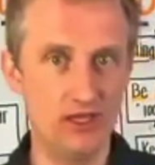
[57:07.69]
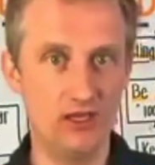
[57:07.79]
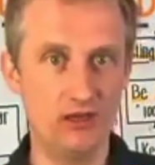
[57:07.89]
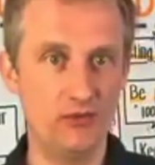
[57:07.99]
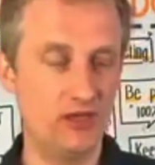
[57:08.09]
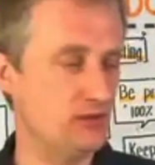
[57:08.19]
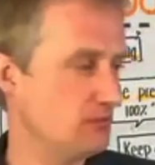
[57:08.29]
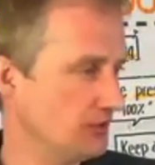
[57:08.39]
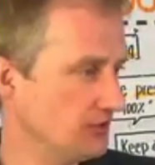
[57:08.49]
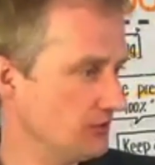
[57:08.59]
and
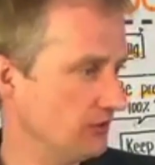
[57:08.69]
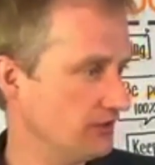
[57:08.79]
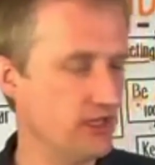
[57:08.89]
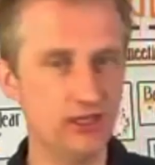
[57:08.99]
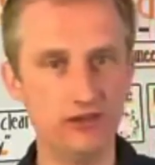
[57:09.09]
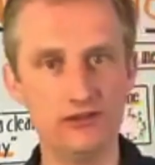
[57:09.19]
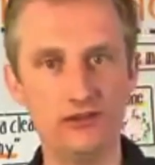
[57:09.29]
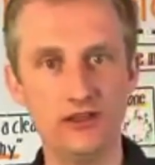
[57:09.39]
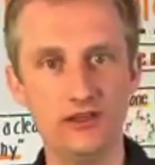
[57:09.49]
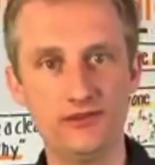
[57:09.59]
bring you on air
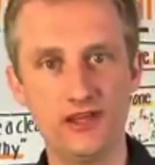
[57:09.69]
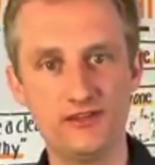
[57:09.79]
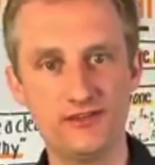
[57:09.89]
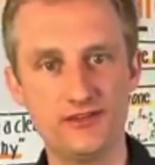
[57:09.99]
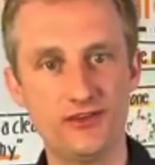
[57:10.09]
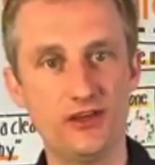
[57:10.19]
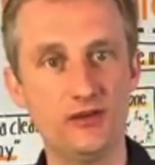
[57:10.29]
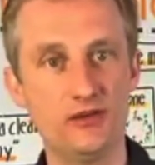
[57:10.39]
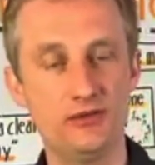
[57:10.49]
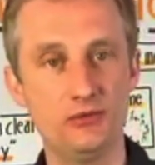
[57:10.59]
if that's
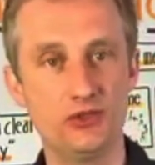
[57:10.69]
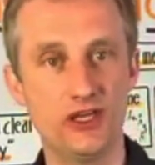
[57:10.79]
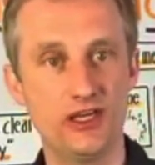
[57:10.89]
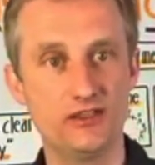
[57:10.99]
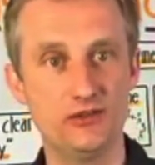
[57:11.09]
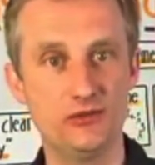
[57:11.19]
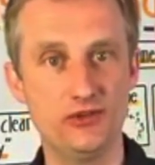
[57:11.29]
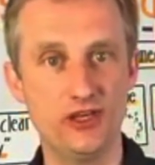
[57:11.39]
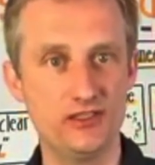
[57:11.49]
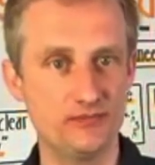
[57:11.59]
if you would like to do
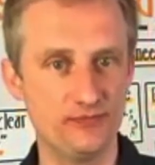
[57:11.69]
that.